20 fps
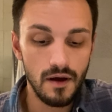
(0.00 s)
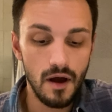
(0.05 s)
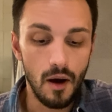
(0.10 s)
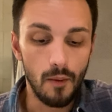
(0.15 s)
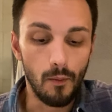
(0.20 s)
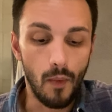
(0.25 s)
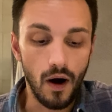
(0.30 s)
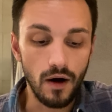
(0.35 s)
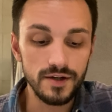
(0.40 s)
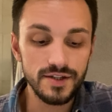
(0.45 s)

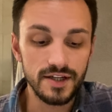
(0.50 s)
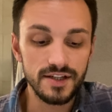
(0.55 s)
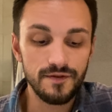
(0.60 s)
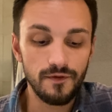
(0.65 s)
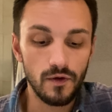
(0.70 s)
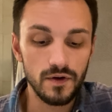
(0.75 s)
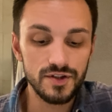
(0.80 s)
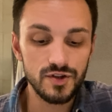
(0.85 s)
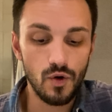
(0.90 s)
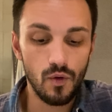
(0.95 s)
Mars is
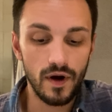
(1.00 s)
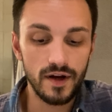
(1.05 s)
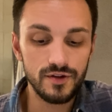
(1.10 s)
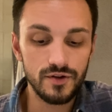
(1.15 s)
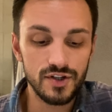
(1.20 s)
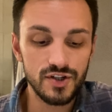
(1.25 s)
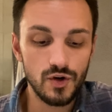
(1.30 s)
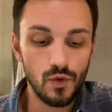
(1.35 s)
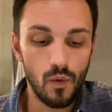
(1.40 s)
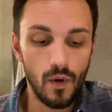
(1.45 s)
first going
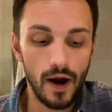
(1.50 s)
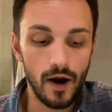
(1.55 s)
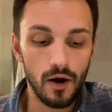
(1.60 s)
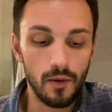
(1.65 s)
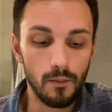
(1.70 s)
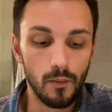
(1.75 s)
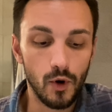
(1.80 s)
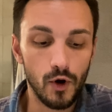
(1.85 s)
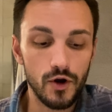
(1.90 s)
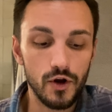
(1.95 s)
to square
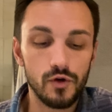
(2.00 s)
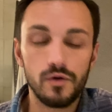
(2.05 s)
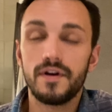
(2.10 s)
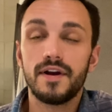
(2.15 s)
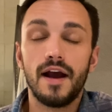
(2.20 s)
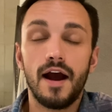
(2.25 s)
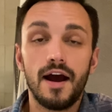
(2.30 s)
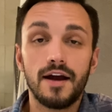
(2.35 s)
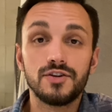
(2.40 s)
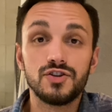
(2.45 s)

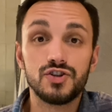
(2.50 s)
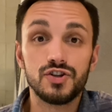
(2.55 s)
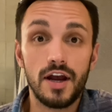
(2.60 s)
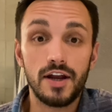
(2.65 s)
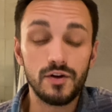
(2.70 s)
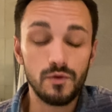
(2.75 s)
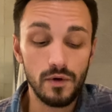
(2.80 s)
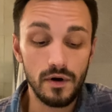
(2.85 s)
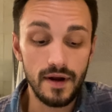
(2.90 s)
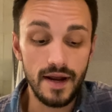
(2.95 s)
Mercury on
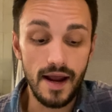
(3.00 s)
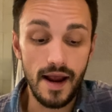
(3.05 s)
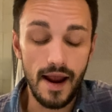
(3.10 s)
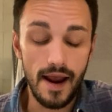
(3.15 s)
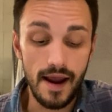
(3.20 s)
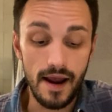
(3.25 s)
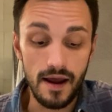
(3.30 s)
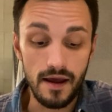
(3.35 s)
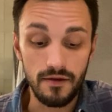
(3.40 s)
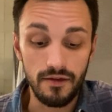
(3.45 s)
January
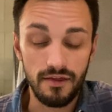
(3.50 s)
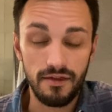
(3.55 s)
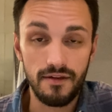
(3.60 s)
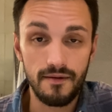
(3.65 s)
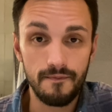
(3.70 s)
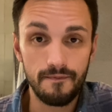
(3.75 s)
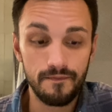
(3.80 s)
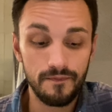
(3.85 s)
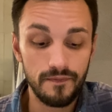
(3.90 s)
8th.